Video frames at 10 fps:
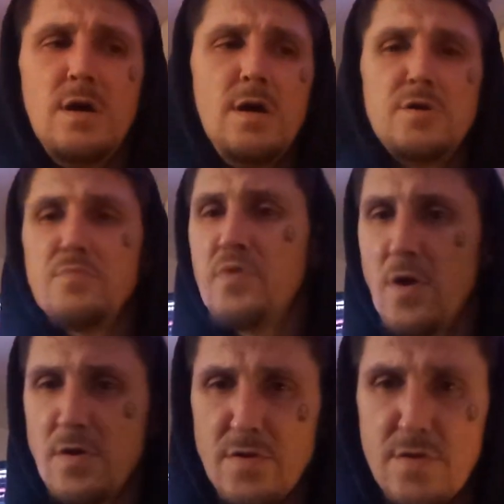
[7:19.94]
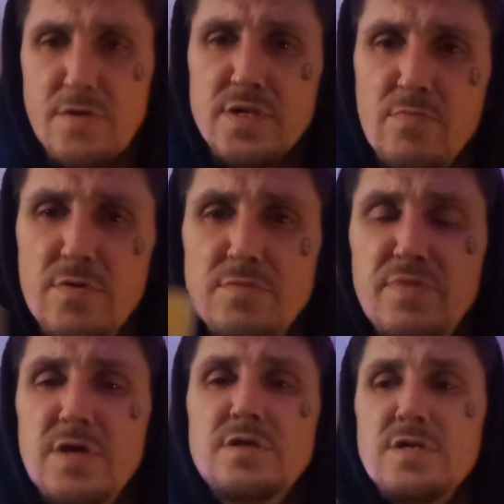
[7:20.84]
your partner or someone
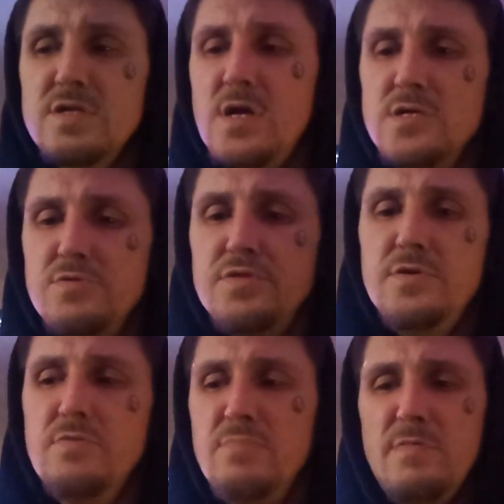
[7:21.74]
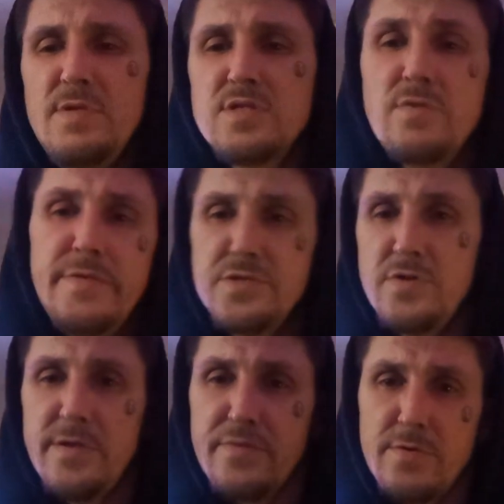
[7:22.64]
being dishonest with you. And maybe that's why the
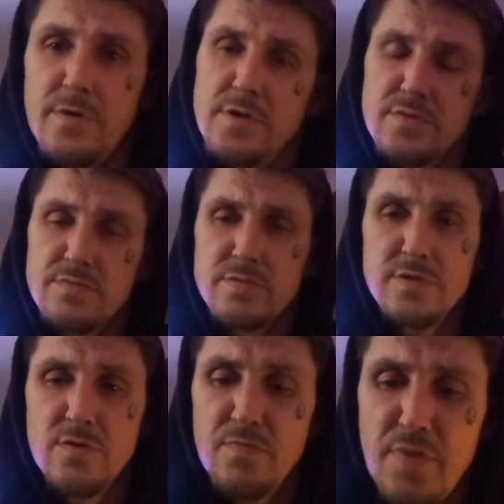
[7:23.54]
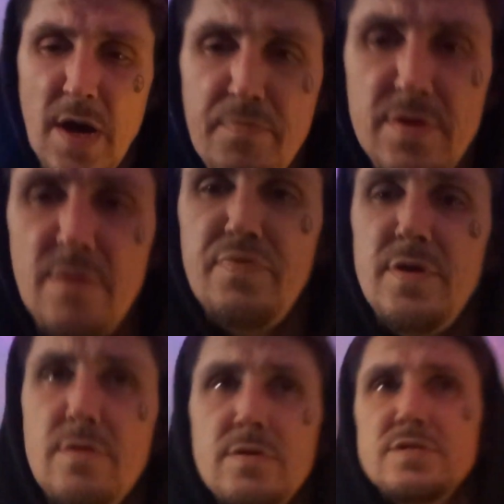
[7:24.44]
strength card's, popping up
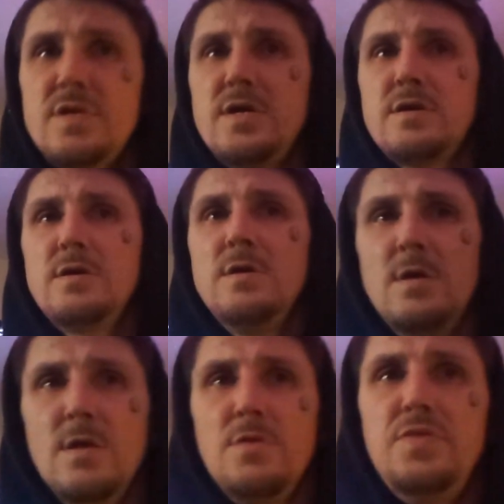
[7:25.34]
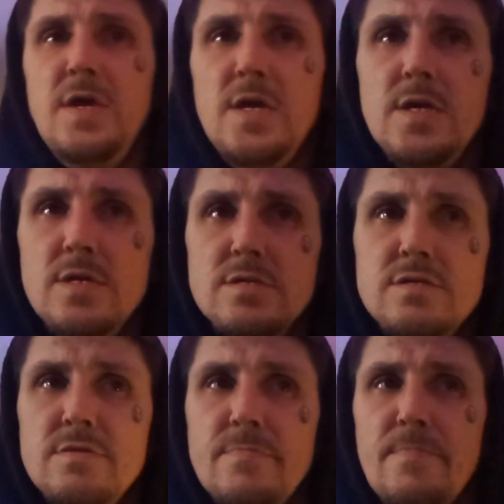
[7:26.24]
here. It's like
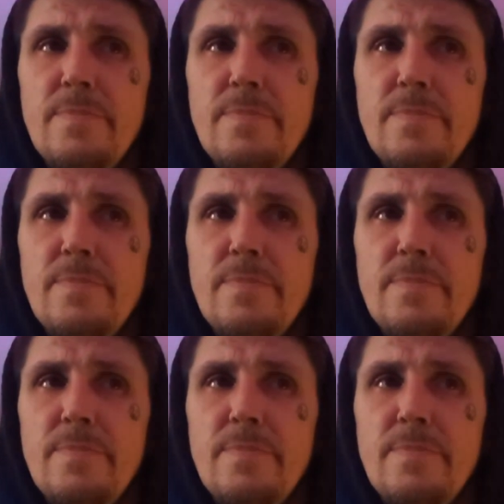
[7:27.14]
things